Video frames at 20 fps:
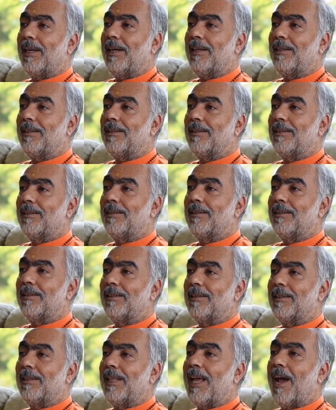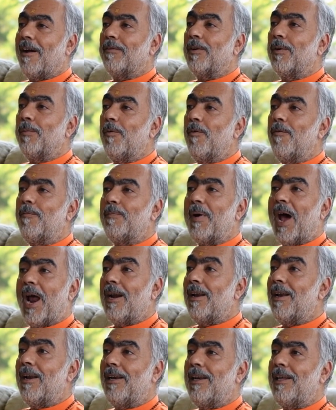Yeah? They have to move
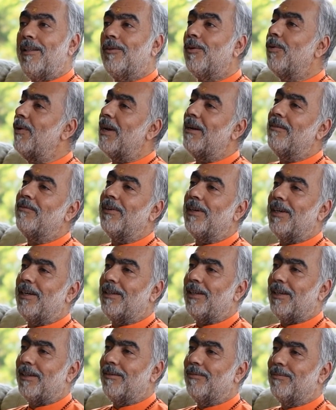parallelly through infinity.